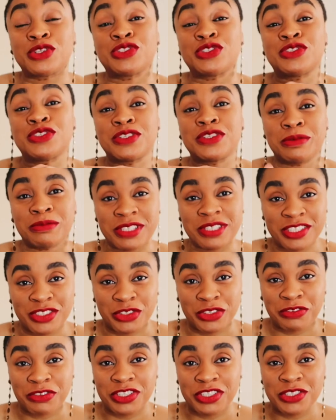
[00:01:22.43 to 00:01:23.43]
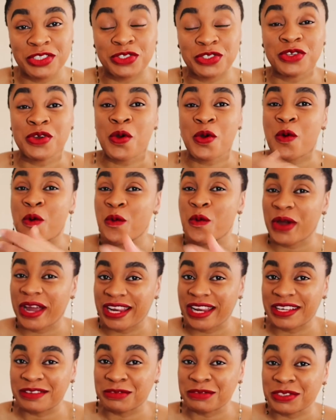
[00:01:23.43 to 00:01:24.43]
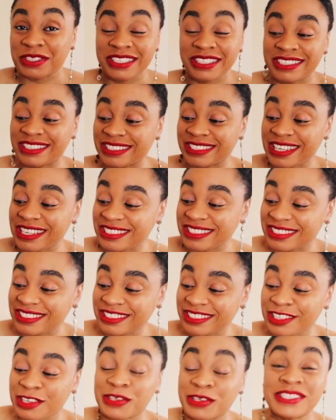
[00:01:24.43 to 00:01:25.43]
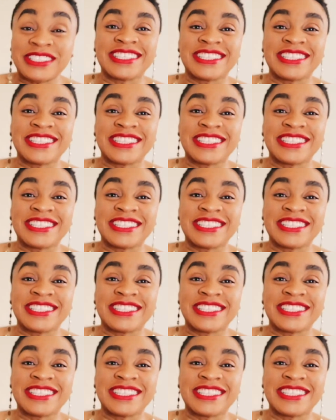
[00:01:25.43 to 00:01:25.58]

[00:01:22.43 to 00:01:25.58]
to do some TikTok videos while I'm doing this, guys. This is a lot.